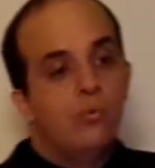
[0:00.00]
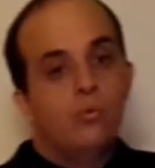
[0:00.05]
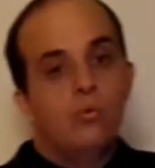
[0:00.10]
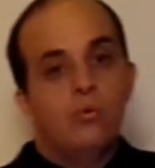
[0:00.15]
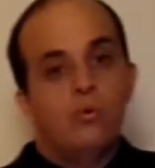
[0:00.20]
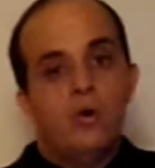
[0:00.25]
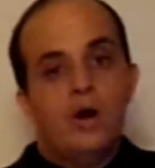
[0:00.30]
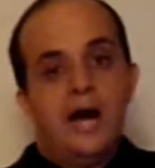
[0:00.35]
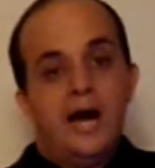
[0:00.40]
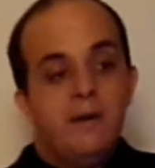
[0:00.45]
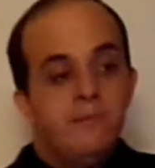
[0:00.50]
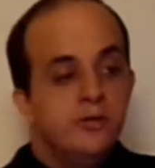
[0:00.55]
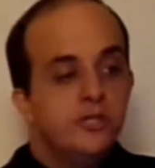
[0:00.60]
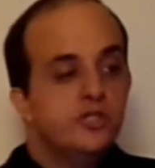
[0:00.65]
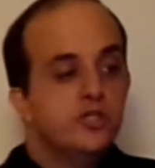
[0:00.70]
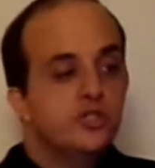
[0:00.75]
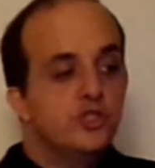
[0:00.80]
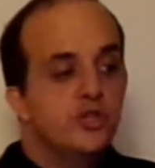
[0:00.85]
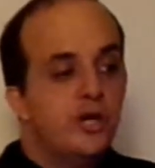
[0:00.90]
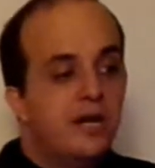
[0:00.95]
how much
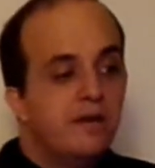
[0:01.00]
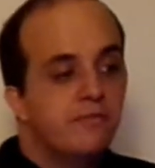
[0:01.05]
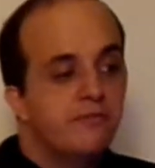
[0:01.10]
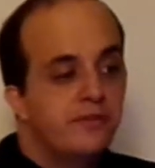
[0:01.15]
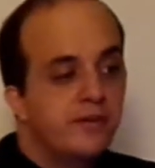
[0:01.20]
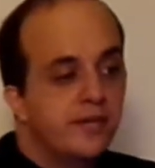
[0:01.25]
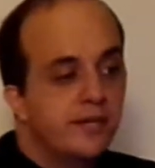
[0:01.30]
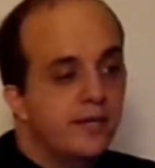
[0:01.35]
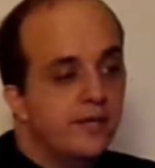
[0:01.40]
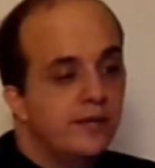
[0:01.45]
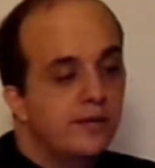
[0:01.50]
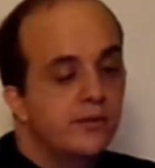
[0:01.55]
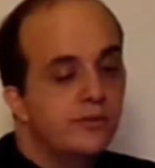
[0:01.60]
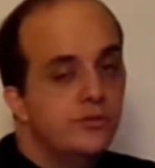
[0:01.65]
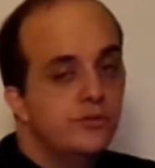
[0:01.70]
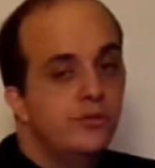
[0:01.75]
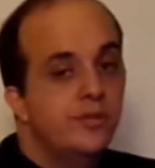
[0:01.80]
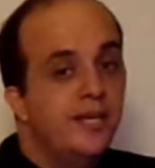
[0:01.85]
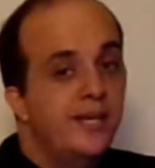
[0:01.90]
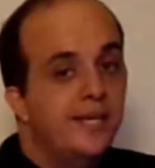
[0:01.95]
traffic
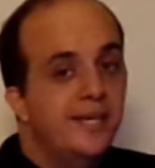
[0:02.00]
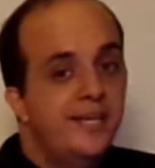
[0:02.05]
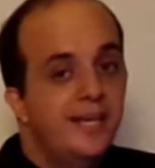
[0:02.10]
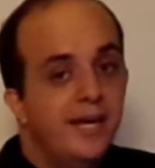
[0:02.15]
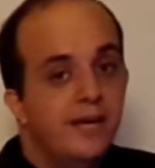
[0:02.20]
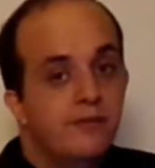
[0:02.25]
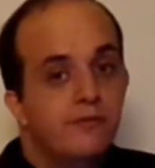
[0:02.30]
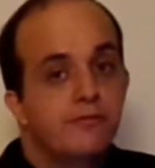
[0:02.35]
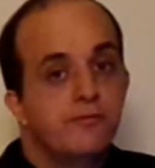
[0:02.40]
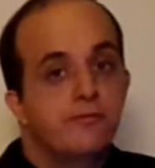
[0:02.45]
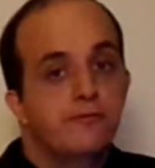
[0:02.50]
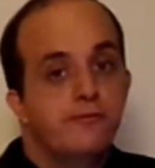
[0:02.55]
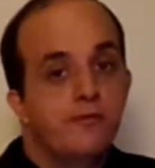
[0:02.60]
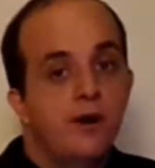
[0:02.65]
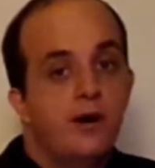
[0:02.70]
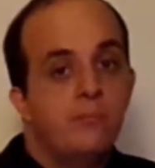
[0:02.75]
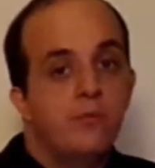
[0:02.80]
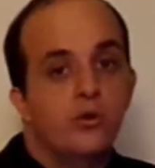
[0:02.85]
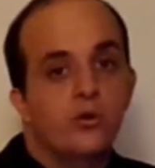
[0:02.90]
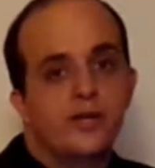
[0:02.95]
do they get
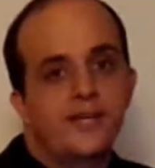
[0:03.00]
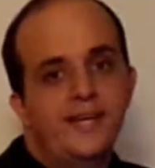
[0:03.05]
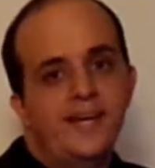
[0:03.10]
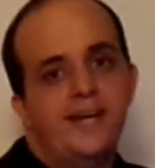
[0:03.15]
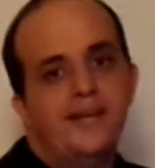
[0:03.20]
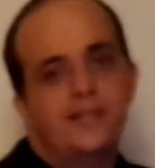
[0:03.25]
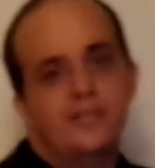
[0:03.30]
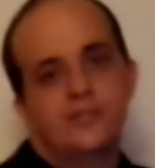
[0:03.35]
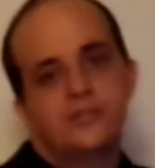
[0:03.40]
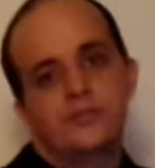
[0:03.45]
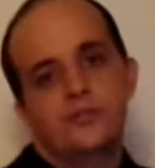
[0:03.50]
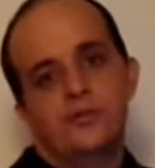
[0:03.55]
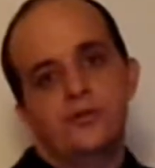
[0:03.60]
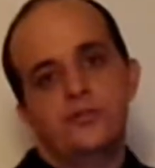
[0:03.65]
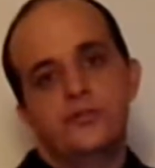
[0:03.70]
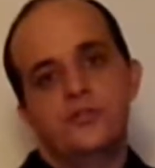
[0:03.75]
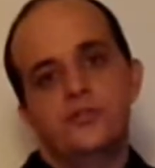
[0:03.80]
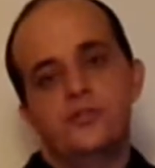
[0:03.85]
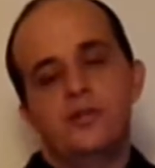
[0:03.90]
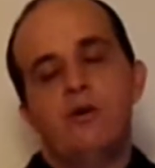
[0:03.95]
from organic
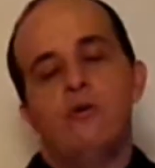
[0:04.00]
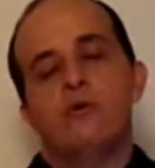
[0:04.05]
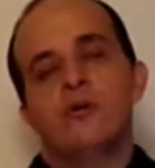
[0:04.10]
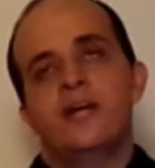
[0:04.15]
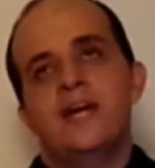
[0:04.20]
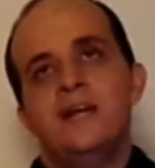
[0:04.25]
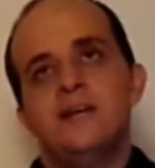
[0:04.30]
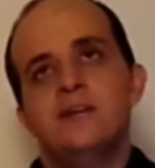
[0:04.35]
search? Now, organic